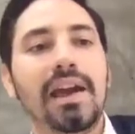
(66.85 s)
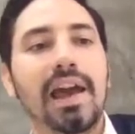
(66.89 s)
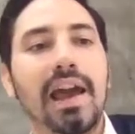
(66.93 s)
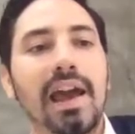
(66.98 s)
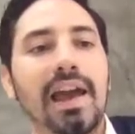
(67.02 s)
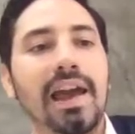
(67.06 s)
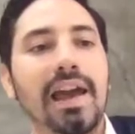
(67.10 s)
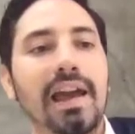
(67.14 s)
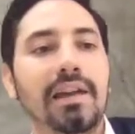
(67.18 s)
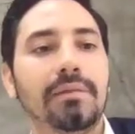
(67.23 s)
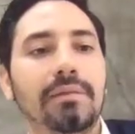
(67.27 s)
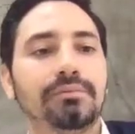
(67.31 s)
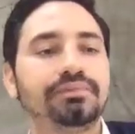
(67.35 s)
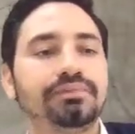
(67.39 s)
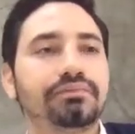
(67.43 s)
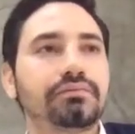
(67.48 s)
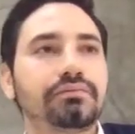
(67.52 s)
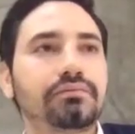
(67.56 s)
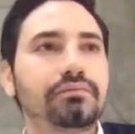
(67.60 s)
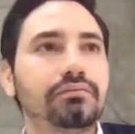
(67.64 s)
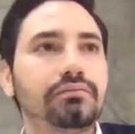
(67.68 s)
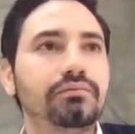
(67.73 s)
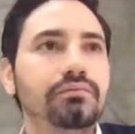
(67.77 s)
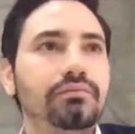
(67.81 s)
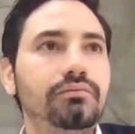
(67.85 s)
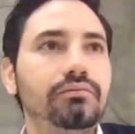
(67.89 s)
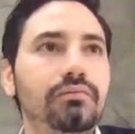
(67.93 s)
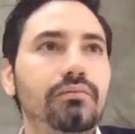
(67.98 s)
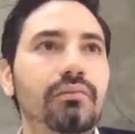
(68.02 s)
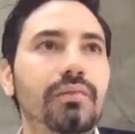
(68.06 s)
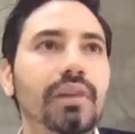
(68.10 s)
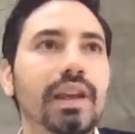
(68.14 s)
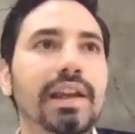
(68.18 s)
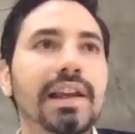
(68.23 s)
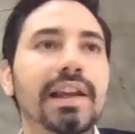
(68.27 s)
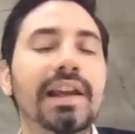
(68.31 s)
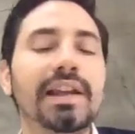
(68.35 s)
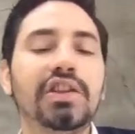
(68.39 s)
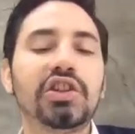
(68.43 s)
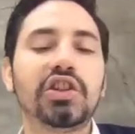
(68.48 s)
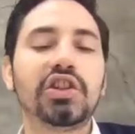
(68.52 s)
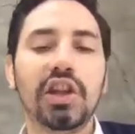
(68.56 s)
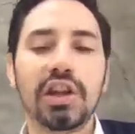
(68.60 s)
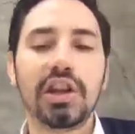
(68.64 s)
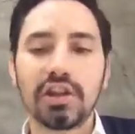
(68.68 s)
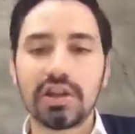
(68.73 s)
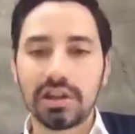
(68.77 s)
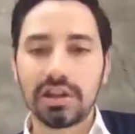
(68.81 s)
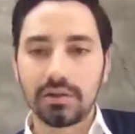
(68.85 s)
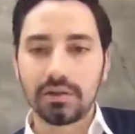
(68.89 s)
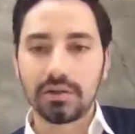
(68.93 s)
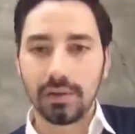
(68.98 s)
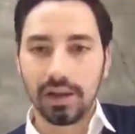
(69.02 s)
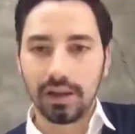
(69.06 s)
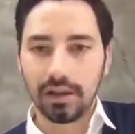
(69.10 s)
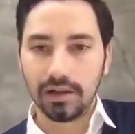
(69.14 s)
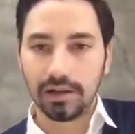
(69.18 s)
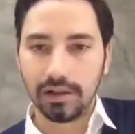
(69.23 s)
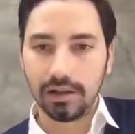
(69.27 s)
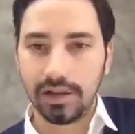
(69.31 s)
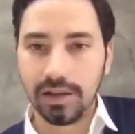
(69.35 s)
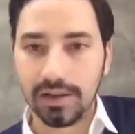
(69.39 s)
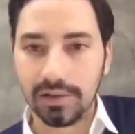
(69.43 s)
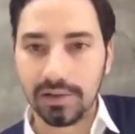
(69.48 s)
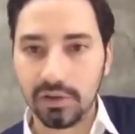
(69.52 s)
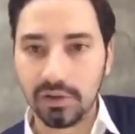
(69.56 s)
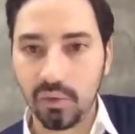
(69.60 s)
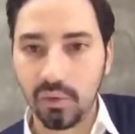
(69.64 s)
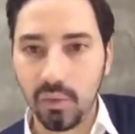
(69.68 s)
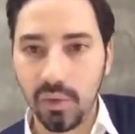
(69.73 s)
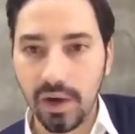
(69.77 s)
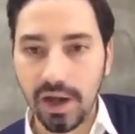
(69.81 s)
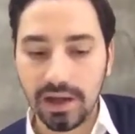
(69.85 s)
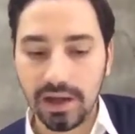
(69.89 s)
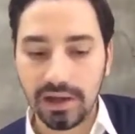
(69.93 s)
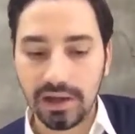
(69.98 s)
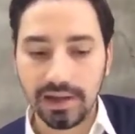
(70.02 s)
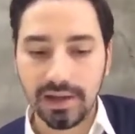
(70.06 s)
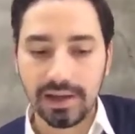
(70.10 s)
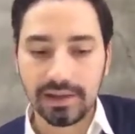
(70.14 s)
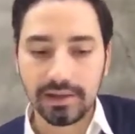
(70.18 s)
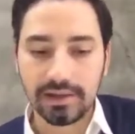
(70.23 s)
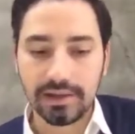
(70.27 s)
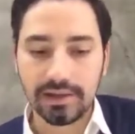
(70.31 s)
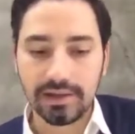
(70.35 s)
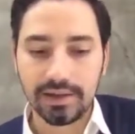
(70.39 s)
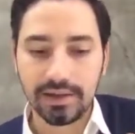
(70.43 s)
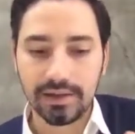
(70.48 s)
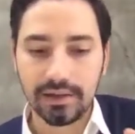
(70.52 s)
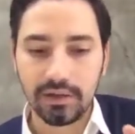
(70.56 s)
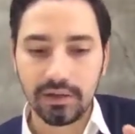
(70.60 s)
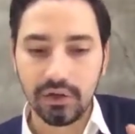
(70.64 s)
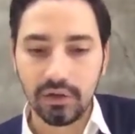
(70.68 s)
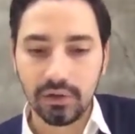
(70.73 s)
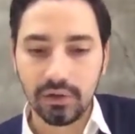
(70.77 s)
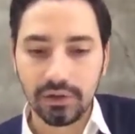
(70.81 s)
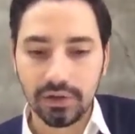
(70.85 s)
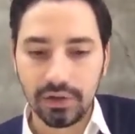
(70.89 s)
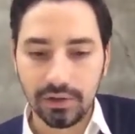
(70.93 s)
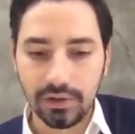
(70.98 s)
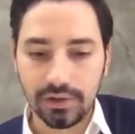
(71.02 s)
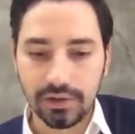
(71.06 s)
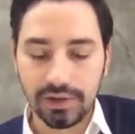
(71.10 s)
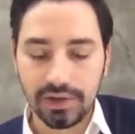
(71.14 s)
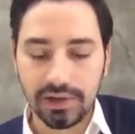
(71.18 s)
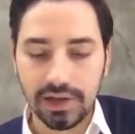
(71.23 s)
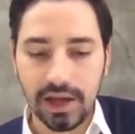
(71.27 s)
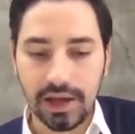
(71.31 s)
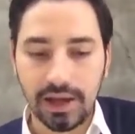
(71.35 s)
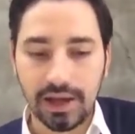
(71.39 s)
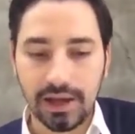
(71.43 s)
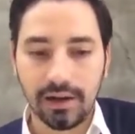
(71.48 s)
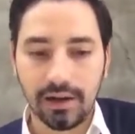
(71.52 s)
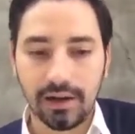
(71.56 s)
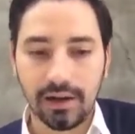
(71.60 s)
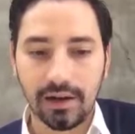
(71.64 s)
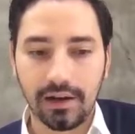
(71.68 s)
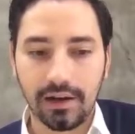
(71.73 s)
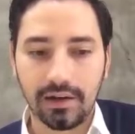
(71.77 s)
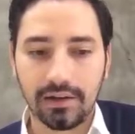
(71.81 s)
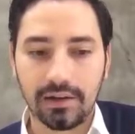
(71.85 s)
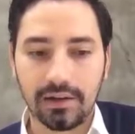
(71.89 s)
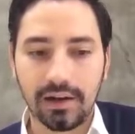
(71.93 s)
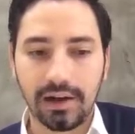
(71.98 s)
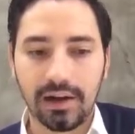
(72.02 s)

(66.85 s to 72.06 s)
and it has changed as well the way that users are,